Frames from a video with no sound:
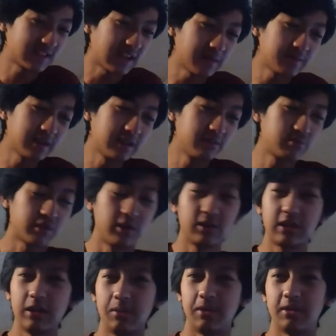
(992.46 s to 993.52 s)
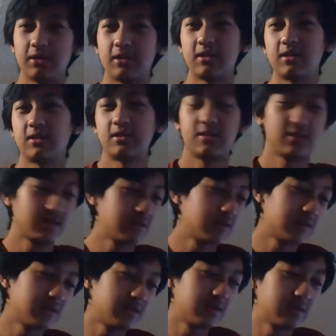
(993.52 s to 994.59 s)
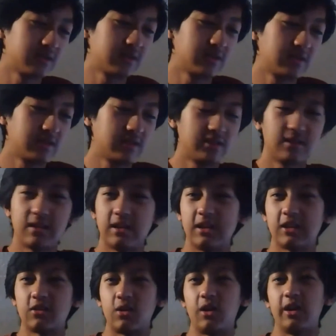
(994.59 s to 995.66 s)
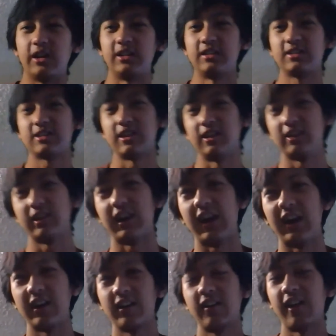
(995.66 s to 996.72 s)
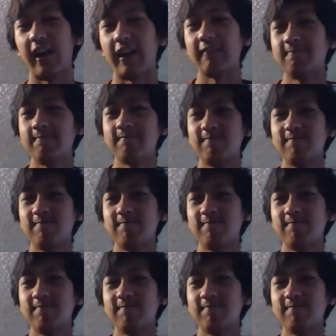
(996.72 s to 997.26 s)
the top 10 pro cubers in the groin. So yeah, that.